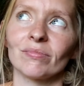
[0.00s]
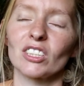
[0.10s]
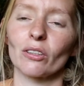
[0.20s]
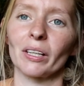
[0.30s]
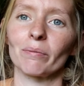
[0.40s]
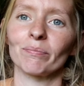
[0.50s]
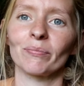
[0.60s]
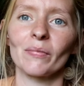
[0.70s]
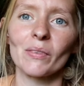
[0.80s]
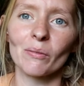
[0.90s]
scream
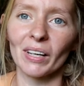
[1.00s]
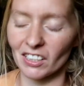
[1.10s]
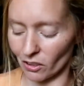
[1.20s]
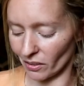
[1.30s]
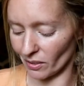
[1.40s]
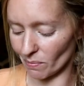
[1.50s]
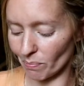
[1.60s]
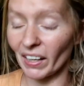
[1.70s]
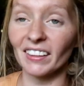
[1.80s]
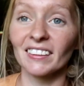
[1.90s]
when I show you this,
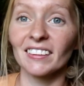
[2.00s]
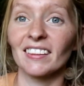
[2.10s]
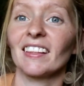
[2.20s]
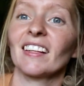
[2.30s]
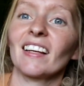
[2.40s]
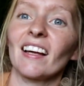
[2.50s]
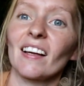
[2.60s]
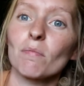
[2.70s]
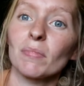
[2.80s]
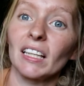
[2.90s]
but
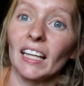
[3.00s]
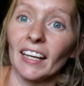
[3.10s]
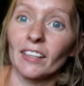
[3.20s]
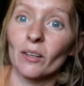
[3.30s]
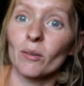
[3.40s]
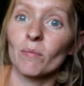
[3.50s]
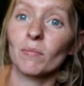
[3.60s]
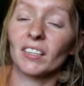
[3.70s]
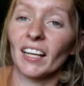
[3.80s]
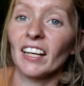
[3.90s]

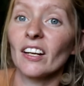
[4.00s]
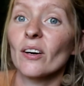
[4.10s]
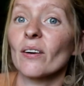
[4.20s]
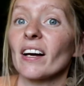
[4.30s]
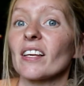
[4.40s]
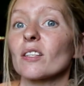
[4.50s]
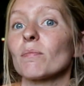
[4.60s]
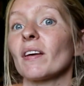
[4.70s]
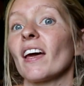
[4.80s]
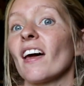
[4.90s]
Play-Doh has
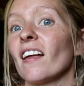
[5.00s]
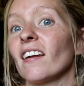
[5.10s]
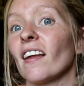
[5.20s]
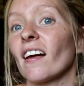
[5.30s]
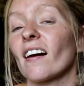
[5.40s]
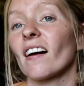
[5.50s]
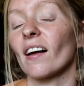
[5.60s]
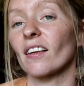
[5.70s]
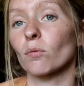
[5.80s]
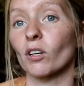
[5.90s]

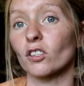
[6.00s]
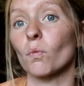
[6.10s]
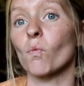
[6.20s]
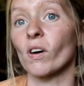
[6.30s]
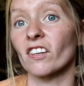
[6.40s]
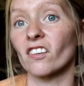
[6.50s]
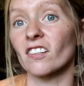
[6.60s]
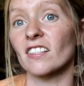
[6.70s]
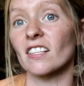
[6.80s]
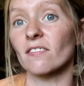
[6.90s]
worked
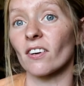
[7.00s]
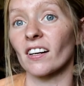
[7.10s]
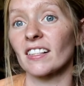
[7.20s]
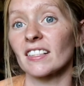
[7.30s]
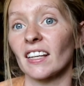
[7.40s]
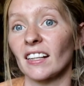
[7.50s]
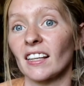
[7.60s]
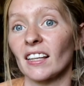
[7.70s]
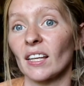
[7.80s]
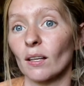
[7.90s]
wonders as far as
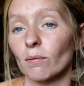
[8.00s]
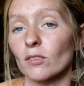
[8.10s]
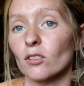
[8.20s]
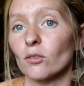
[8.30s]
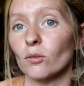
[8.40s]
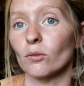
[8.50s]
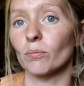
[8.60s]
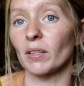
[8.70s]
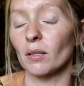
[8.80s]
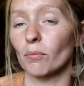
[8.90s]
getting him to
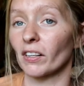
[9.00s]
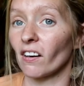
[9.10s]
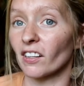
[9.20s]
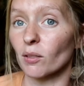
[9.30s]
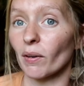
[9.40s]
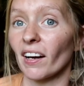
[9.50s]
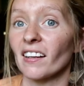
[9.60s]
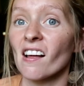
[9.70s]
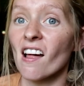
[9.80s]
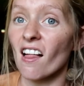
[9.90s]
be
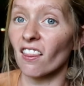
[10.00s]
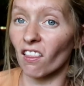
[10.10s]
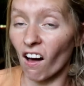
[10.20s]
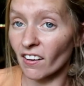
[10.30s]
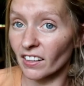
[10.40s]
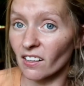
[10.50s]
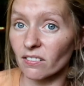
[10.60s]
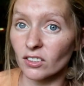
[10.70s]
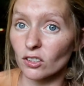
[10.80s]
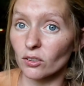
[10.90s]
preoccupied long enough to